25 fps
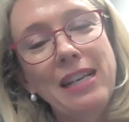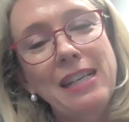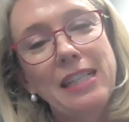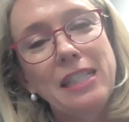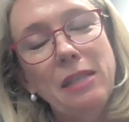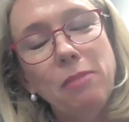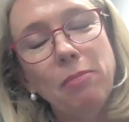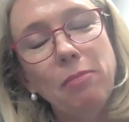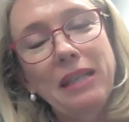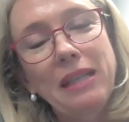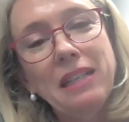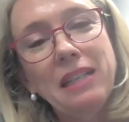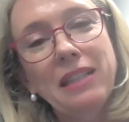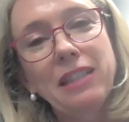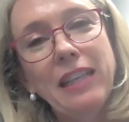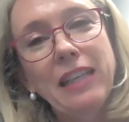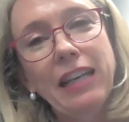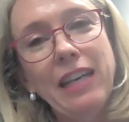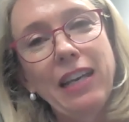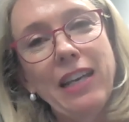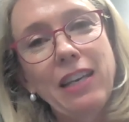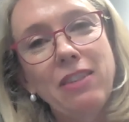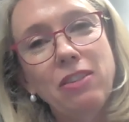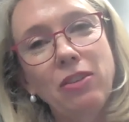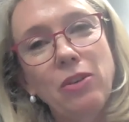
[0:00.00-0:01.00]

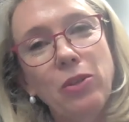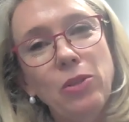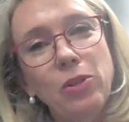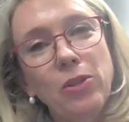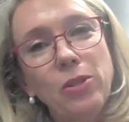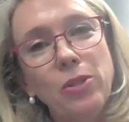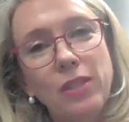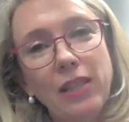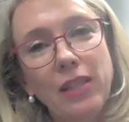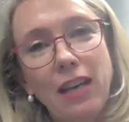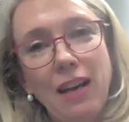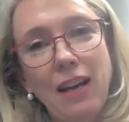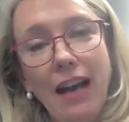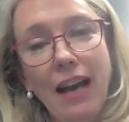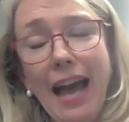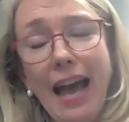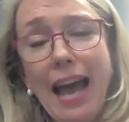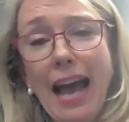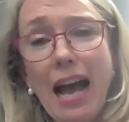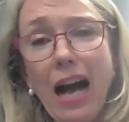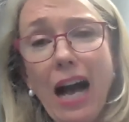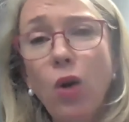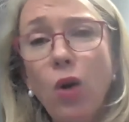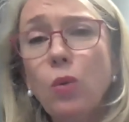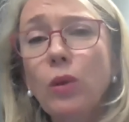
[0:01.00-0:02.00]
Typically, those are
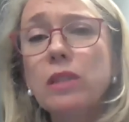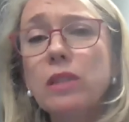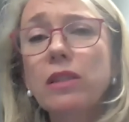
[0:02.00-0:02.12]
hour